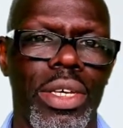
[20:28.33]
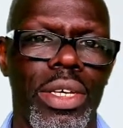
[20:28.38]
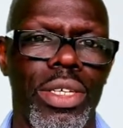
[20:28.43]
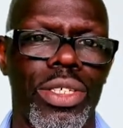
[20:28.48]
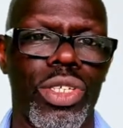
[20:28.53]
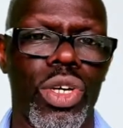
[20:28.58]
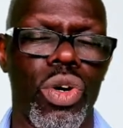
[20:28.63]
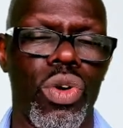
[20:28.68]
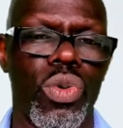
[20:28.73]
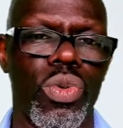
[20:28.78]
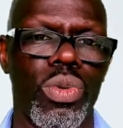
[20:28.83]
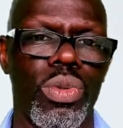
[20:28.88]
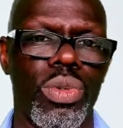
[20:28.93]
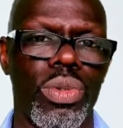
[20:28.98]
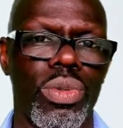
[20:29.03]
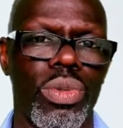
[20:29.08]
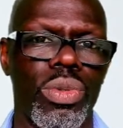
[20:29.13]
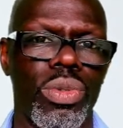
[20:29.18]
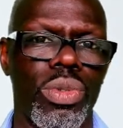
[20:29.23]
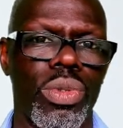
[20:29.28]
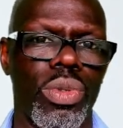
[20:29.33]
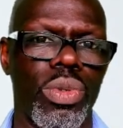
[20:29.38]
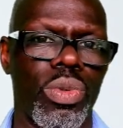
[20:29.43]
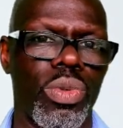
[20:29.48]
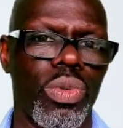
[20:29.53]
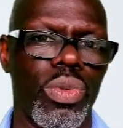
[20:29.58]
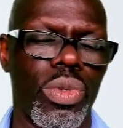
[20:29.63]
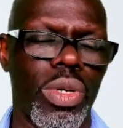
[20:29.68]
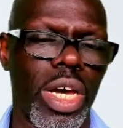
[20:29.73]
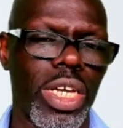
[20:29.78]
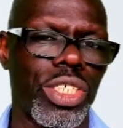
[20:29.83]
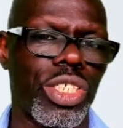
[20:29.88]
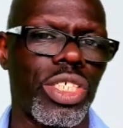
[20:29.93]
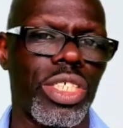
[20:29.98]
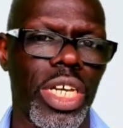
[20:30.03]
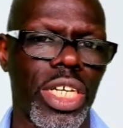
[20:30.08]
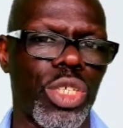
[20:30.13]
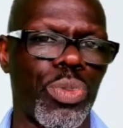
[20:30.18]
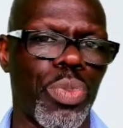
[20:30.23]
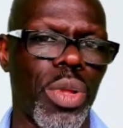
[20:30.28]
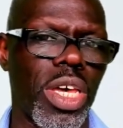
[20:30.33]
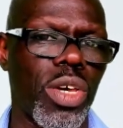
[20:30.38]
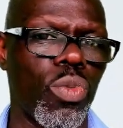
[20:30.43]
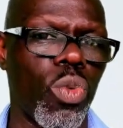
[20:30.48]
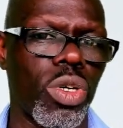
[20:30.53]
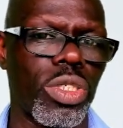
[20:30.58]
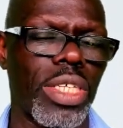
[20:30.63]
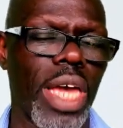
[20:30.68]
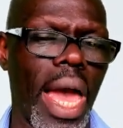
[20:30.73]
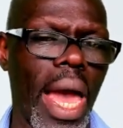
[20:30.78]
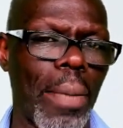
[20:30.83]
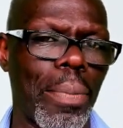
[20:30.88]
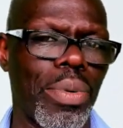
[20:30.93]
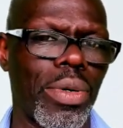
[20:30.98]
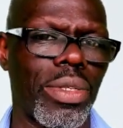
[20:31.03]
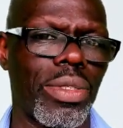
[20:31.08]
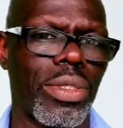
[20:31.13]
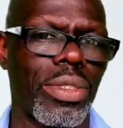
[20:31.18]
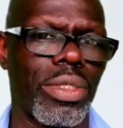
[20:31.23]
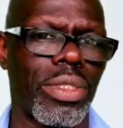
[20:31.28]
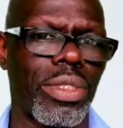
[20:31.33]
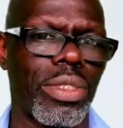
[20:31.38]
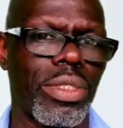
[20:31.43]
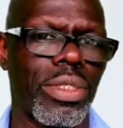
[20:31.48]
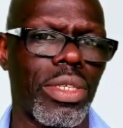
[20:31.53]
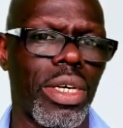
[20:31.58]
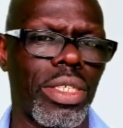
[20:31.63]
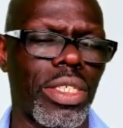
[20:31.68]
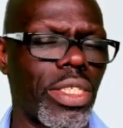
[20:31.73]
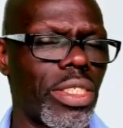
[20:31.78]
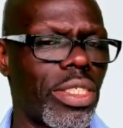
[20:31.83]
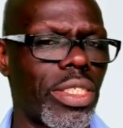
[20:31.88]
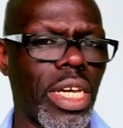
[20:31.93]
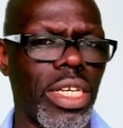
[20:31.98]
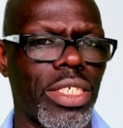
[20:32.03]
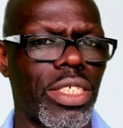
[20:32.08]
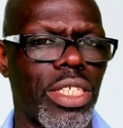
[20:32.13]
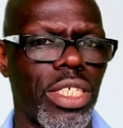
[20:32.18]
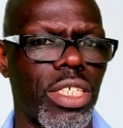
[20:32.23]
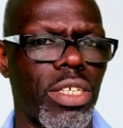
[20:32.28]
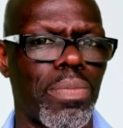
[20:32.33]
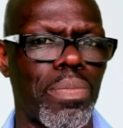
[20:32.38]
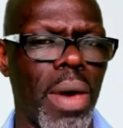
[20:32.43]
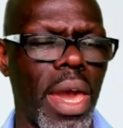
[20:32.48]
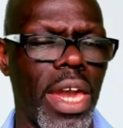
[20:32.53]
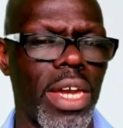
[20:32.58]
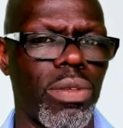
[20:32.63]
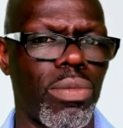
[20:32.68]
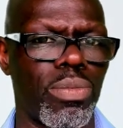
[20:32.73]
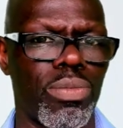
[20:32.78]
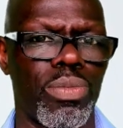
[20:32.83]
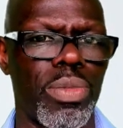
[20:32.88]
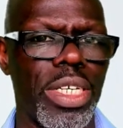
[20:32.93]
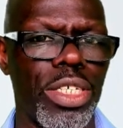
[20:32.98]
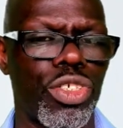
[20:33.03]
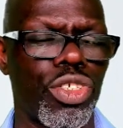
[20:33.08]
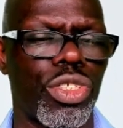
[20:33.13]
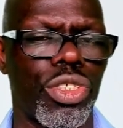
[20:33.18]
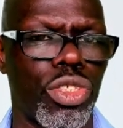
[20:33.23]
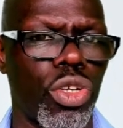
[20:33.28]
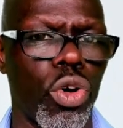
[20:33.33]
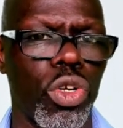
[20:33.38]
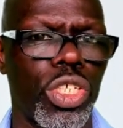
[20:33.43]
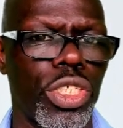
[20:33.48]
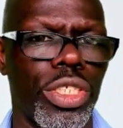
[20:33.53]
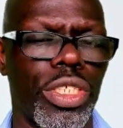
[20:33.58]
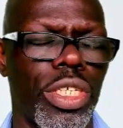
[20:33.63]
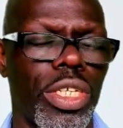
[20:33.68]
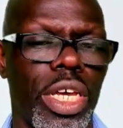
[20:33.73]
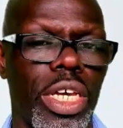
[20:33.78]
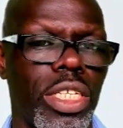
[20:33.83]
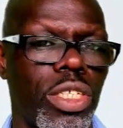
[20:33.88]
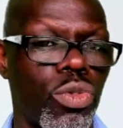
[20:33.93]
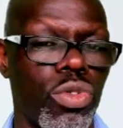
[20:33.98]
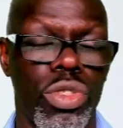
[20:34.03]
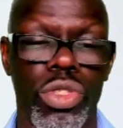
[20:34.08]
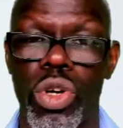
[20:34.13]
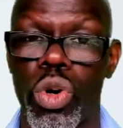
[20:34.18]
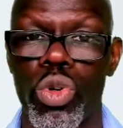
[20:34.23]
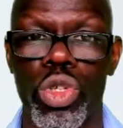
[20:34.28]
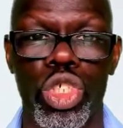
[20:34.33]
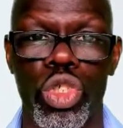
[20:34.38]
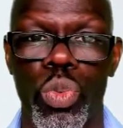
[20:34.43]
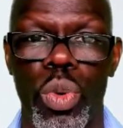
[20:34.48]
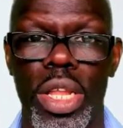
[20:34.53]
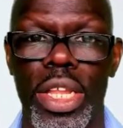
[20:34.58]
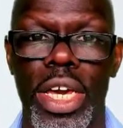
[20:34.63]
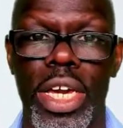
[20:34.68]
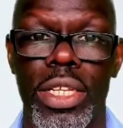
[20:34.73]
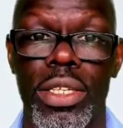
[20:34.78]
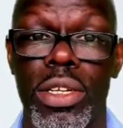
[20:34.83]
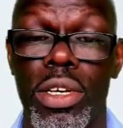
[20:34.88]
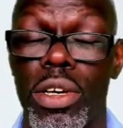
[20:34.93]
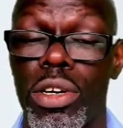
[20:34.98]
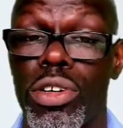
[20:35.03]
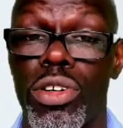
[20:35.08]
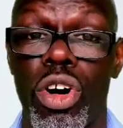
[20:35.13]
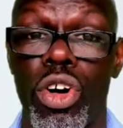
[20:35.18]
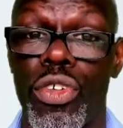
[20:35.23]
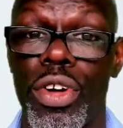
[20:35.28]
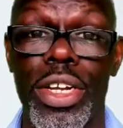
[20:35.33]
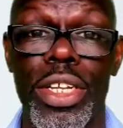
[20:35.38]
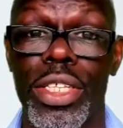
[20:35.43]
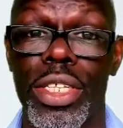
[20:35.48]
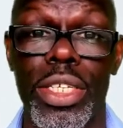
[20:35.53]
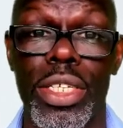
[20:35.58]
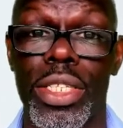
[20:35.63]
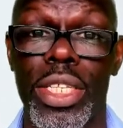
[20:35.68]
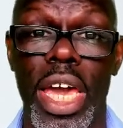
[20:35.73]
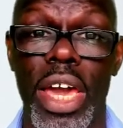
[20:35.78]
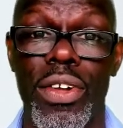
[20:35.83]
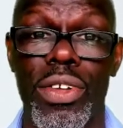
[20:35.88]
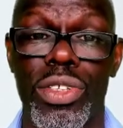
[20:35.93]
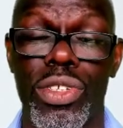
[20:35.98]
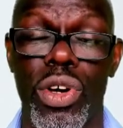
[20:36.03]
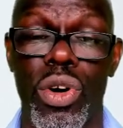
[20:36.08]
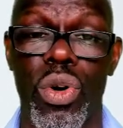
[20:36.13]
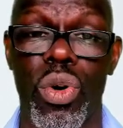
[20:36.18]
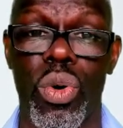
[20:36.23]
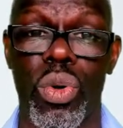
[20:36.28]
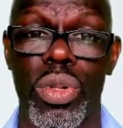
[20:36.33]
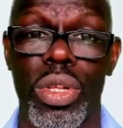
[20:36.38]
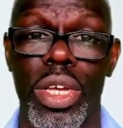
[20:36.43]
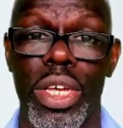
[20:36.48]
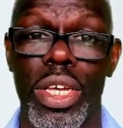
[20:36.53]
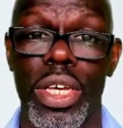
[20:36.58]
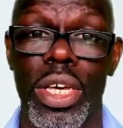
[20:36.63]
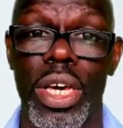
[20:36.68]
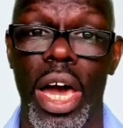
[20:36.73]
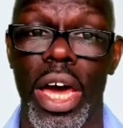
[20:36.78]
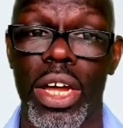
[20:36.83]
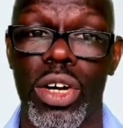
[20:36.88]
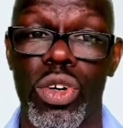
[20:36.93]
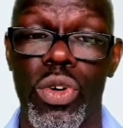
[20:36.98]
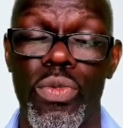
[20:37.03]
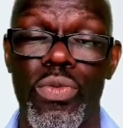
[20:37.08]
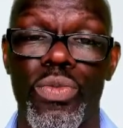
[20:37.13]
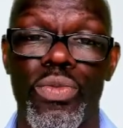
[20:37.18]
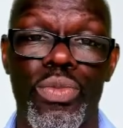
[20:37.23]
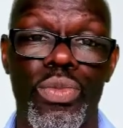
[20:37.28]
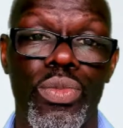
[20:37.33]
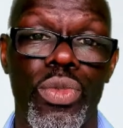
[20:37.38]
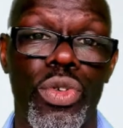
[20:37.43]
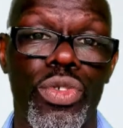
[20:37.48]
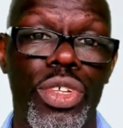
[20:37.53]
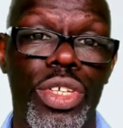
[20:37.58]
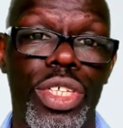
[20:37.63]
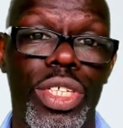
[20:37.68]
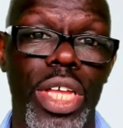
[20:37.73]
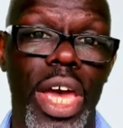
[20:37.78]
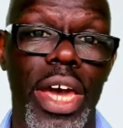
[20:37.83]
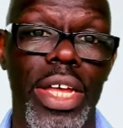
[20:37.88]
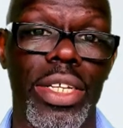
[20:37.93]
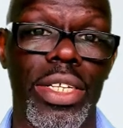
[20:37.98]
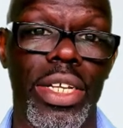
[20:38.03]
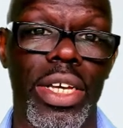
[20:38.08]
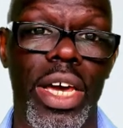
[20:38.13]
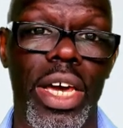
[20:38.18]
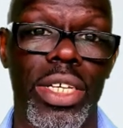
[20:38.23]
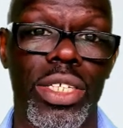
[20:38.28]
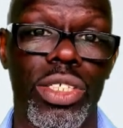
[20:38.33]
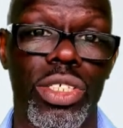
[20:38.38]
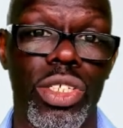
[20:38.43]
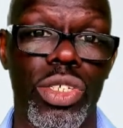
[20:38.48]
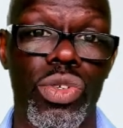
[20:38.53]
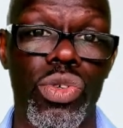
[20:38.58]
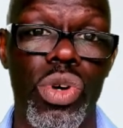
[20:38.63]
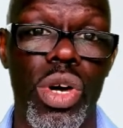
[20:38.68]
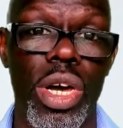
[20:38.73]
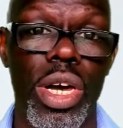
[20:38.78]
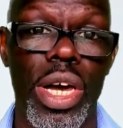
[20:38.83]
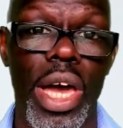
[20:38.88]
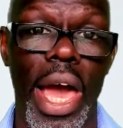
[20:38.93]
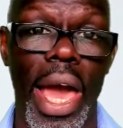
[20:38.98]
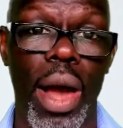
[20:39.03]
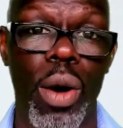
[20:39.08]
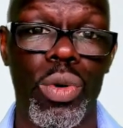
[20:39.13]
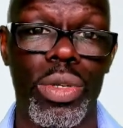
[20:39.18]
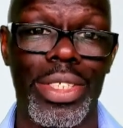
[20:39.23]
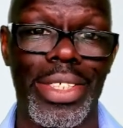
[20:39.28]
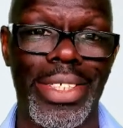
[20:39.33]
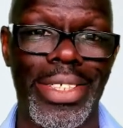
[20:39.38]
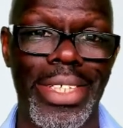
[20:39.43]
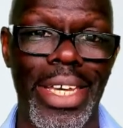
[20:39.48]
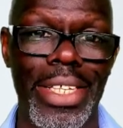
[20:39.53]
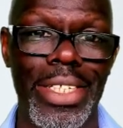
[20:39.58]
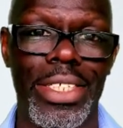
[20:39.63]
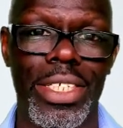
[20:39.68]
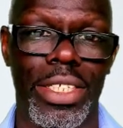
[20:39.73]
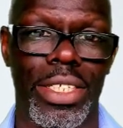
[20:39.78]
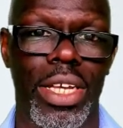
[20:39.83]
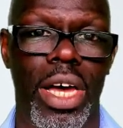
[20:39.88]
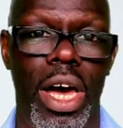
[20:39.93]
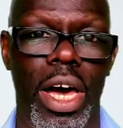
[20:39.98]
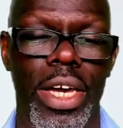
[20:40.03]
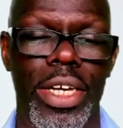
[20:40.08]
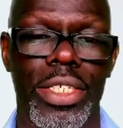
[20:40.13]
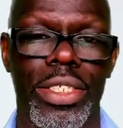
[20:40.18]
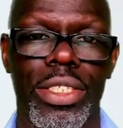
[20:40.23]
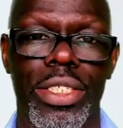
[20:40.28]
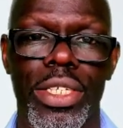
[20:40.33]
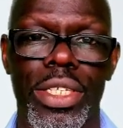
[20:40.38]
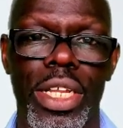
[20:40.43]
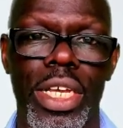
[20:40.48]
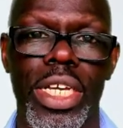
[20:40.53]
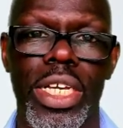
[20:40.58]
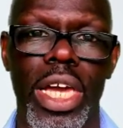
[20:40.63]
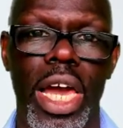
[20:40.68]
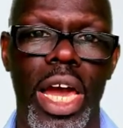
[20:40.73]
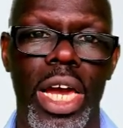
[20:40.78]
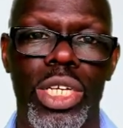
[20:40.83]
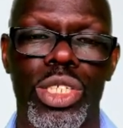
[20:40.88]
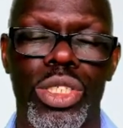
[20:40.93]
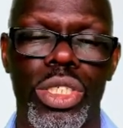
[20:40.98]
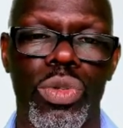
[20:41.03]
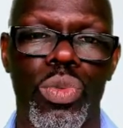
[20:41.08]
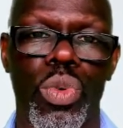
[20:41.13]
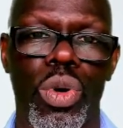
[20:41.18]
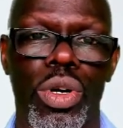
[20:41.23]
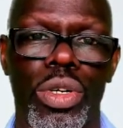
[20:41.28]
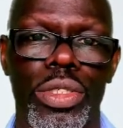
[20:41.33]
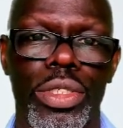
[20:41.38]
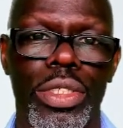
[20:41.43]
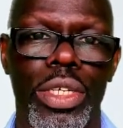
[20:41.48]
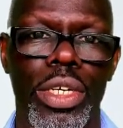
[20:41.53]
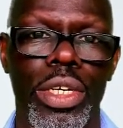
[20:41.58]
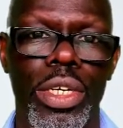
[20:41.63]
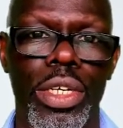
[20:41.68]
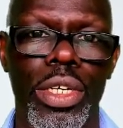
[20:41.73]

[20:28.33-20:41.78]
So as she's explained what's happened and the intensity of the pain, me just touching the knee, there was no swelling or anything there at all. And I couldn't understand as to how sensitized the knee actually was.